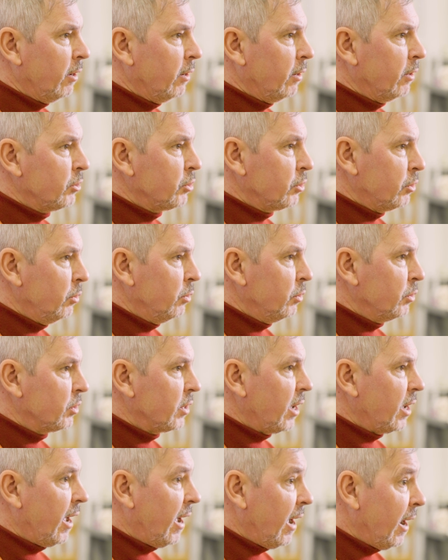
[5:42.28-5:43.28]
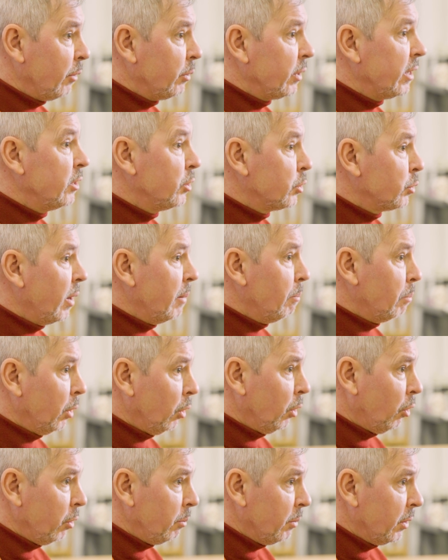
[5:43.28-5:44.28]
our students out into
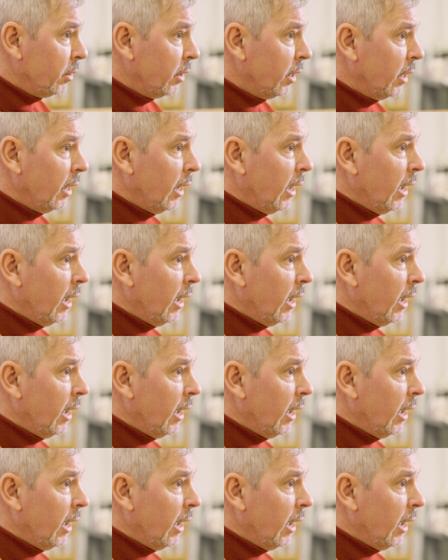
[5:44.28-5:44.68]
employment.